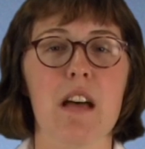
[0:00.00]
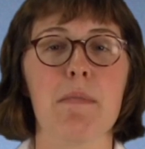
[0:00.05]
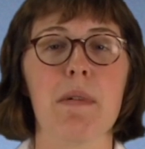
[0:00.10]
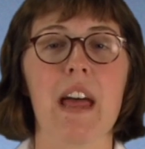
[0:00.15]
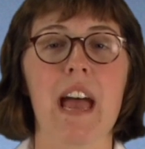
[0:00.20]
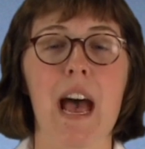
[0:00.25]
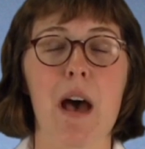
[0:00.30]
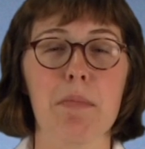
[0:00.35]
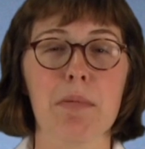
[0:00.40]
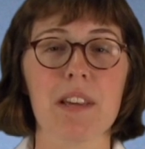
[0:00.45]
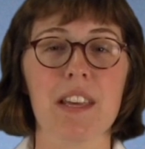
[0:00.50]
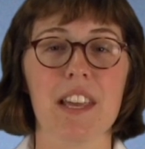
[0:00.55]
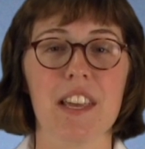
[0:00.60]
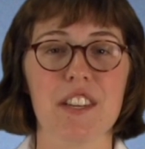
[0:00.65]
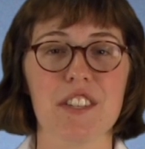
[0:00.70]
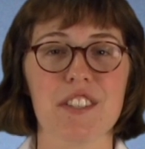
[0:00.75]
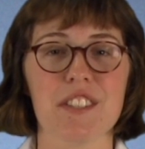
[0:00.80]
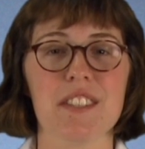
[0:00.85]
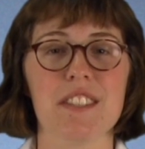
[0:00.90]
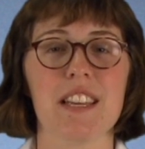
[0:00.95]
and I'm an
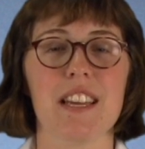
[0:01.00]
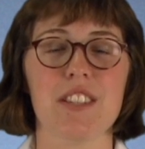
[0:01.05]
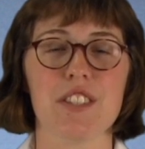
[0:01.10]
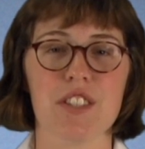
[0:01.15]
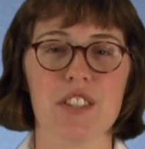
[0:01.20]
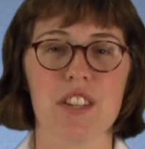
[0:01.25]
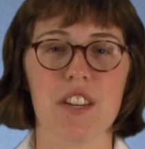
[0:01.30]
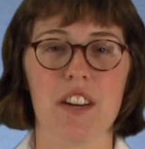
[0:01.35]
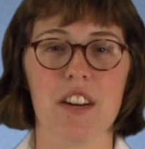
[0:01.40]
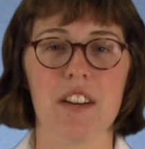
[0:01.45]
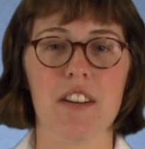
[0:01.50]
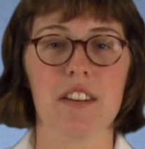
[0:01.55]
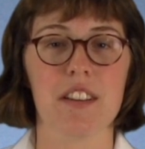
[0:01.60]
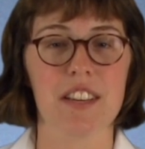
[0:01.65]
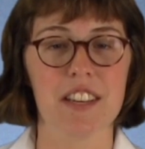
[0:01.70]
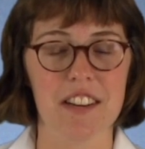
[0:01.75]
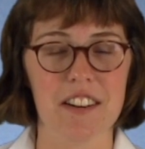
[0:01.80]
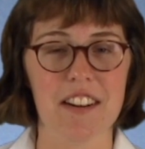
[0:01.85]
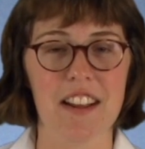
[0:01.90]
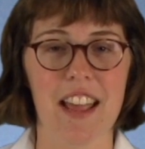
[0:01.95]
applications engineer
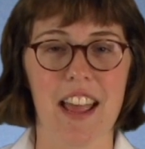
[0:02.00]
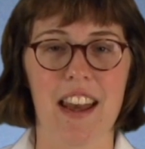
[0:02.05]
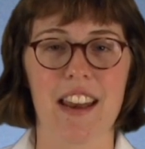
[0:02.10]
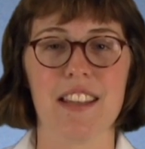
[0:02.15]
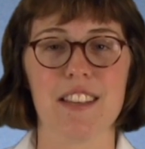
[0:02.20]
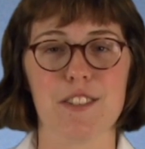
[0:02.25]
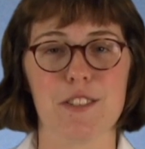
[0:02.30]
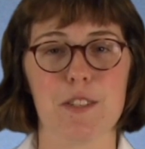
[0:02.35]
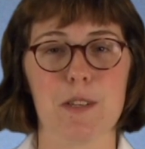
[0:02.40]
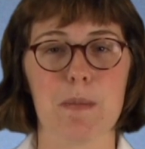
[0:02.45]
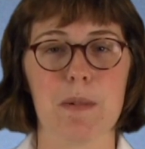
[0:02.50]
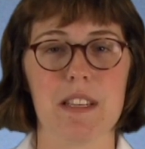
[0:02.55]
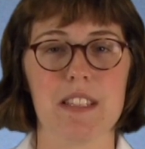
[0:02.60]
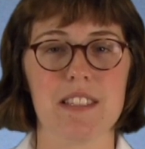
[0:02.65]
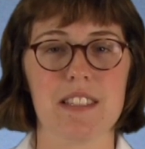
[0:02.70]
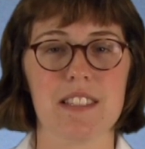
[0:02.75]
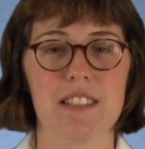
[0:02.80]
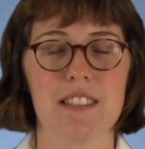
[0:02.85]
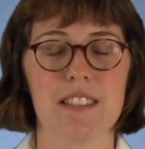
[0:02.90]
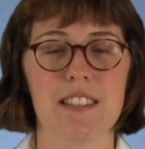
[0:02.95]
here at Hanna
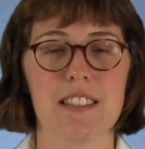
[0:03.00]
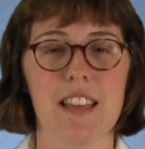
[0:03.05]
Instruments.